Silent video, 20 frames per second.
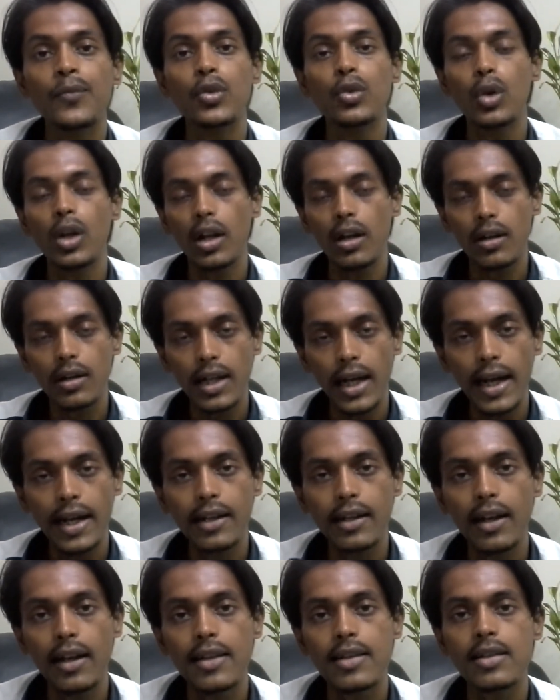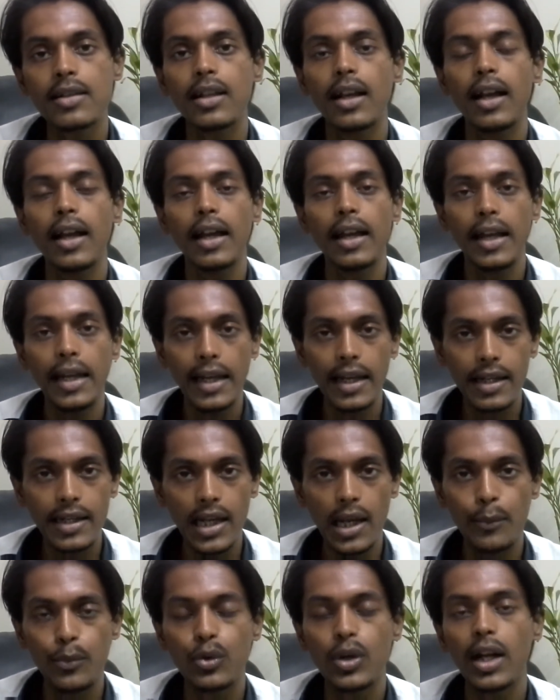You can write us
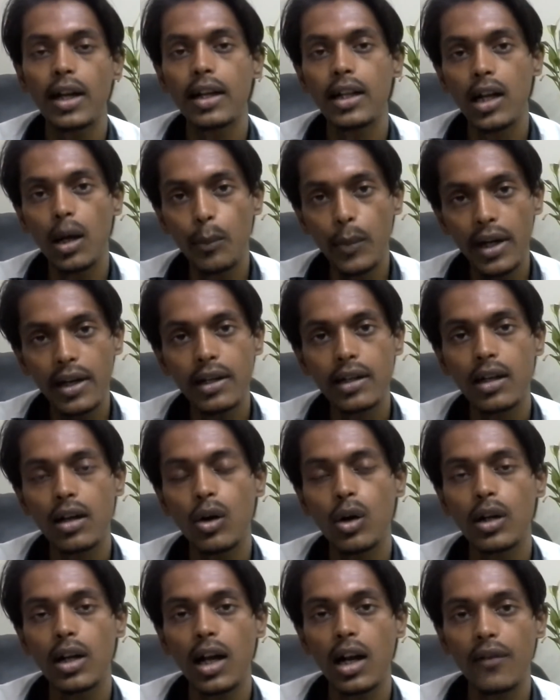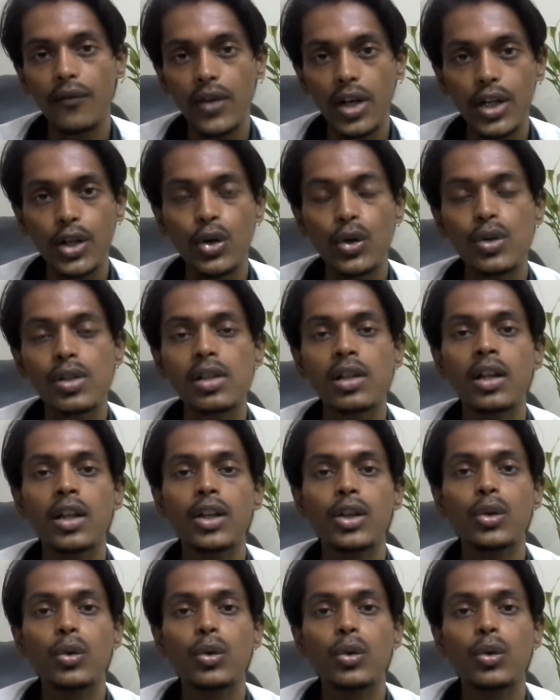anytime. You can comment on our videos.